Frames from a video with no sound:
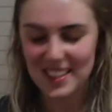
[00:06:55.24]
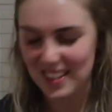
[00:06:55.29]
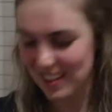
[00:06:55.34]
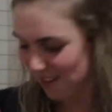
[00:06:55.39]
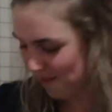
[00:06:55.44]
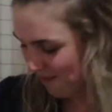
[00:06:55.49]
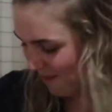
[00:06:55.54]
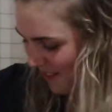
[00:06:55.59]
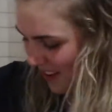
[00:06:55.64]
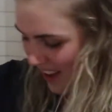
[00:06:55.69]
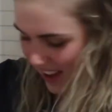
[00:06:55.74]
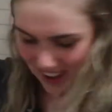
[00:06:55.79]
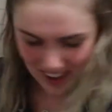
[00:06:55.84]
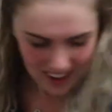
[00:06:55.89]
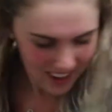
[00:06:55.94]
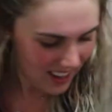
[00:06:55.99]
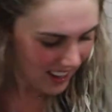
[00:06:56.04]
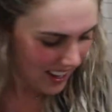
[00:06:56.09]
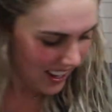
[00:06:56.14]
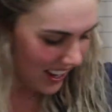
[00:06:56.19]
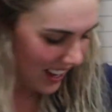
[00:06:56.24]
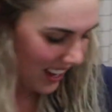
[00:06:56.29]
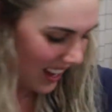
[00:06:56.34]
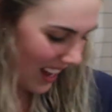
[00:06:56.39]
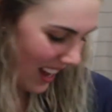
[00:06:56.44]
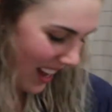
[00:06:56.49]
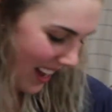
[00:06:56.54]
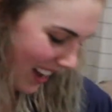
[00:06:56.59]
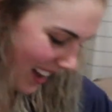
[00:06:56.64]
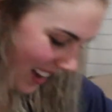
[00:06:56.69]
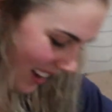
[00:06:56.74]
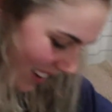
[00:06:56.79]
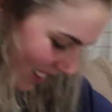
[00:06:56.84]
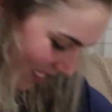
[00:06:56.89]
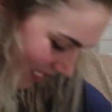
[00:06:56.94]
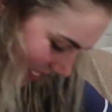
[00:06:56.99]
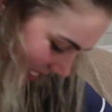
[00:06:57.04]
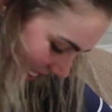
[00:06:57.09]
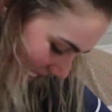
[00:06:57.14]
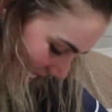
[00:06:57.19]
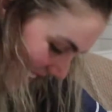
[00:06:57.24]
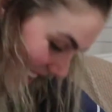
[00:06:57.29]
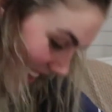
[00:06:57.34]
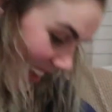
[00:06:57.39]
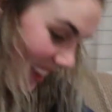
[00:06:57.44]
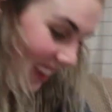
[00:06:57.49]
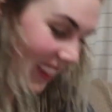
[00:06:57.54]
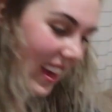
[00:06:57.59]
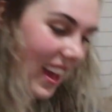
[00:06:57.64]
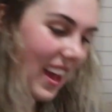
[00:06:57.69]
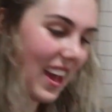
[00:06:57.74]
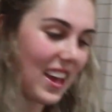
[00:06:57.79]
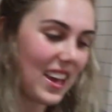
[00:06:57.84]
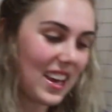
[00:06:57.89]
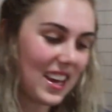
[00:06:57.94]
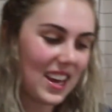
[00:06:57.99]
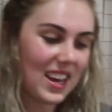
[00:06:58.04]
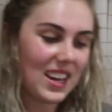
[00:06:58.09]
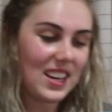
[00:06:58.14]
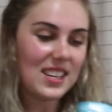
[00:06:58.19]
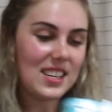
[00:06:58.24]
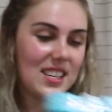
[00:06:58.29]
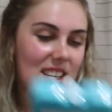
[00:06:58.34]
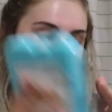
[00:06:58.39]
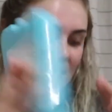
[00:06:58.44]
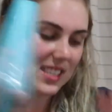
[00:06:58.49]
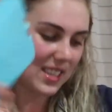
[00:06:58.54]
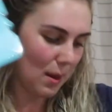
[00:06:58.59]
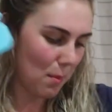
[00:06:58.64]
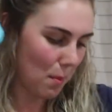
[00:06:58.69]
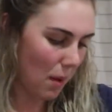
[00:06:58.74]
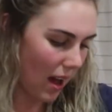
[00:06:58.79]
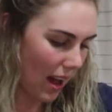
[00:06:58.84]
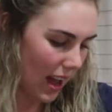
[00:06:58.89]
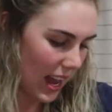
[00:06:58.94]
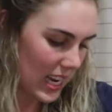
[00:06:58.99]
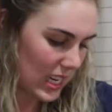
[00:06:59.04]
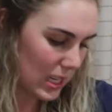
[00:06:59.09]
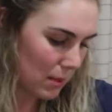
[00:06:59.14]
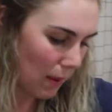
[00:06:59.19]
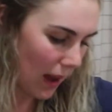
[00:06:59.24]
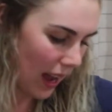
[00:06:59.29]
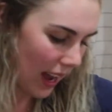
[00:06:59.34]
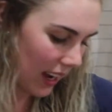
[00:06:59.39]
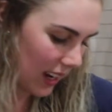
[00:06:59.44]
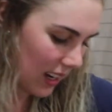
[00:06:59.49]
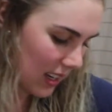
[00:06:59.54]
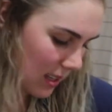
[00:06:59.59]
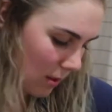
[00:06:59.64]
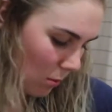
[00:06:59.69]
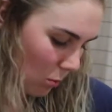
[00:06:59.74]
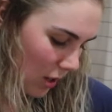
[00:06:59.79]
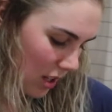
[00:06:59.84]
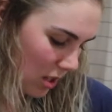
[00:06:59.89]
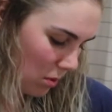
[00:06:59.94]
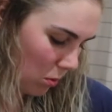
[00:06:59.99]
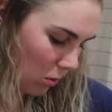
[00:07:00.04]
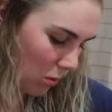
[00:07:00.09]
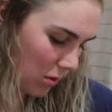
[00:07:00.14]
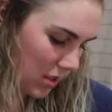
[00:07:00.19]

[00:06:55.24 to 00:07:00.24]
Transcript: them. There is some ice packs, which will